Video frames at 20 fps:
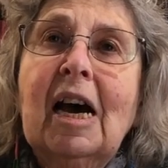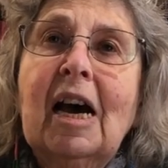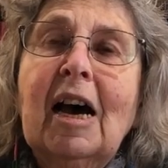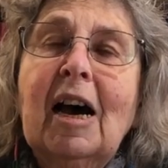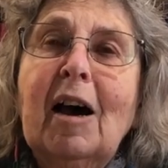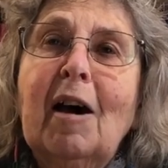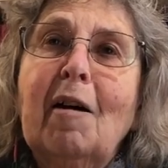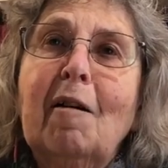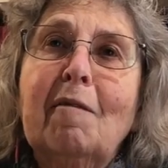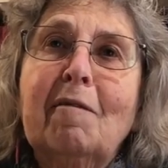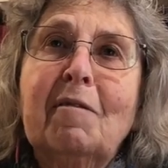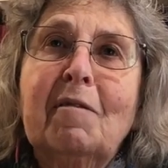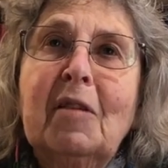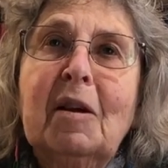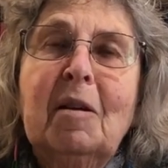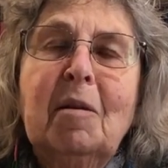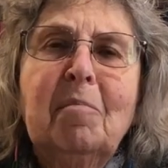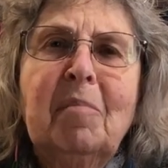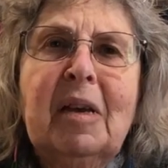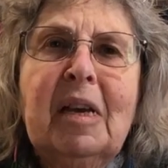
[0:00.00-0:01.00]
of
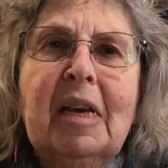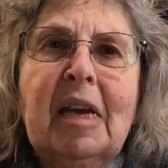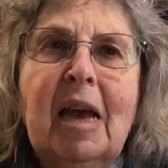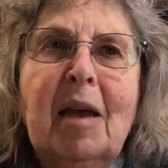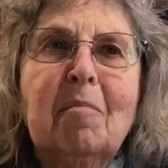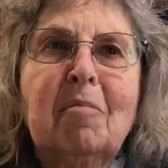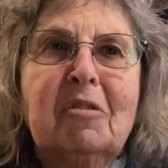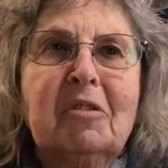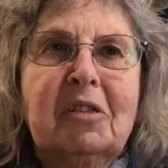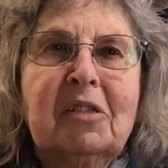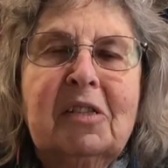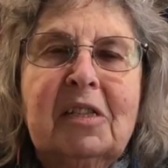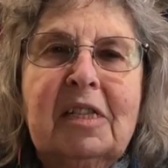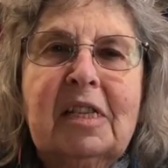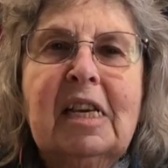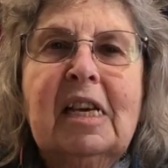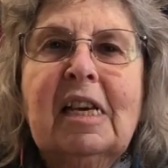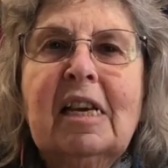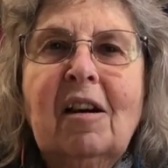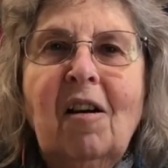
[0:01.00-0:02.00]
being able to
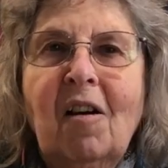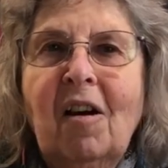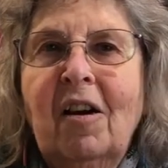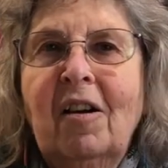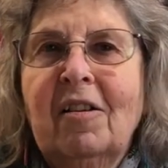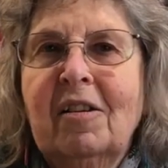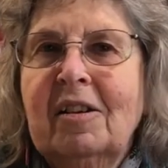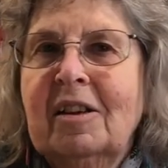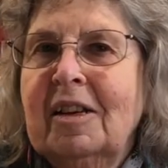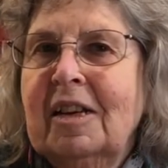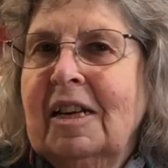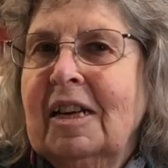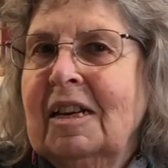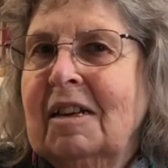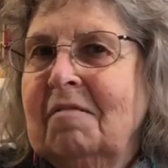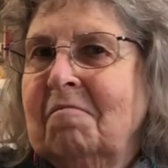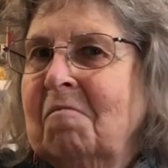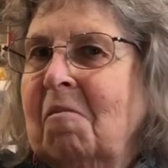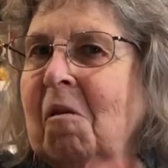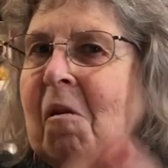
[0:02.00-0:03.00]
see art
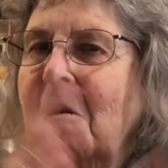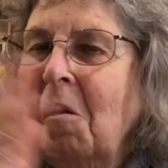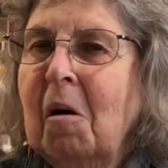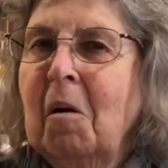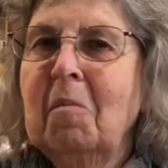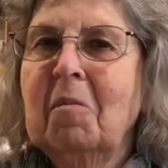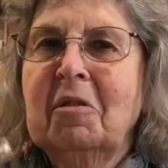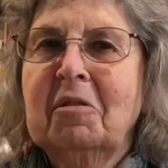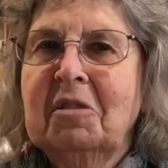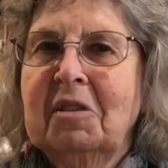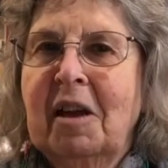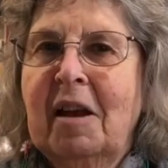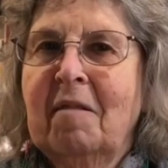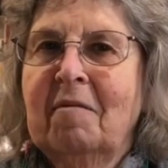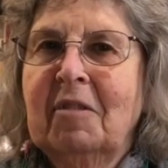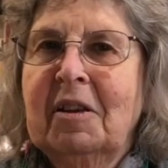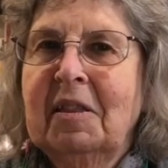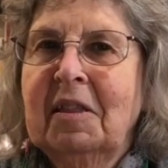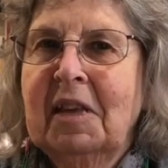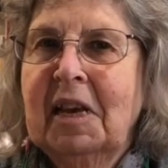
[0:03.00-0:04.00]
in almost
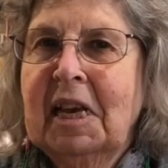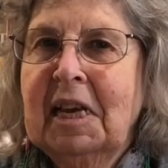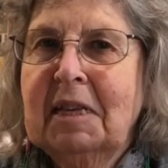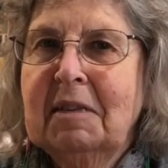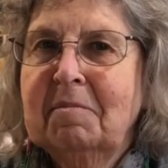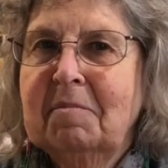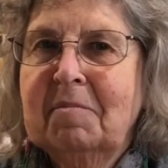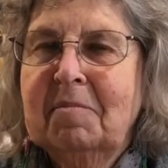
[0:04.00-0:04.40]
everything.